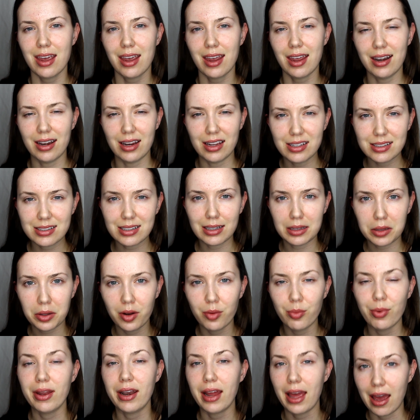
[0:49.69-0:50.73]
It is a
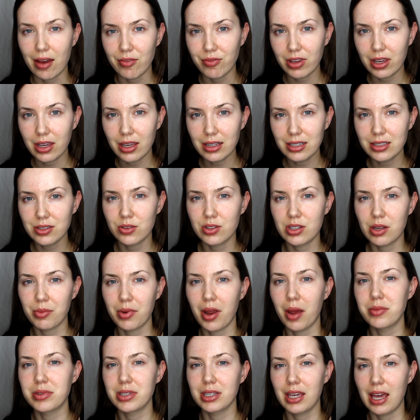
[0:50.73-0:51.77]
little bit heavy, so
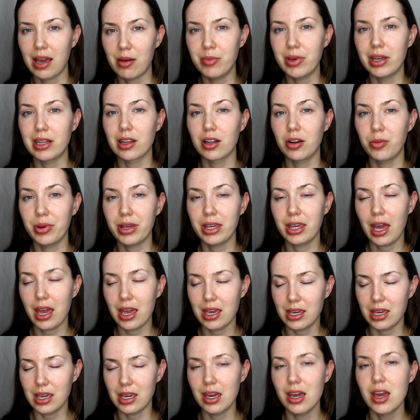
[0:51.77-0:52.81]
sometimes it can be a little bit
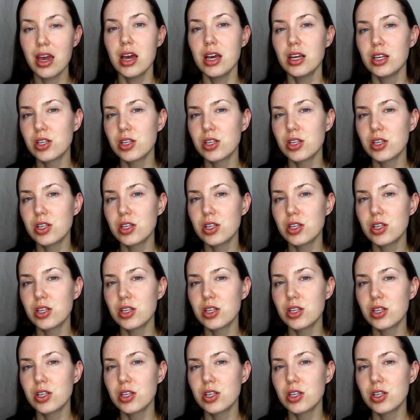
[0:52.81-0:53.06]
cakey.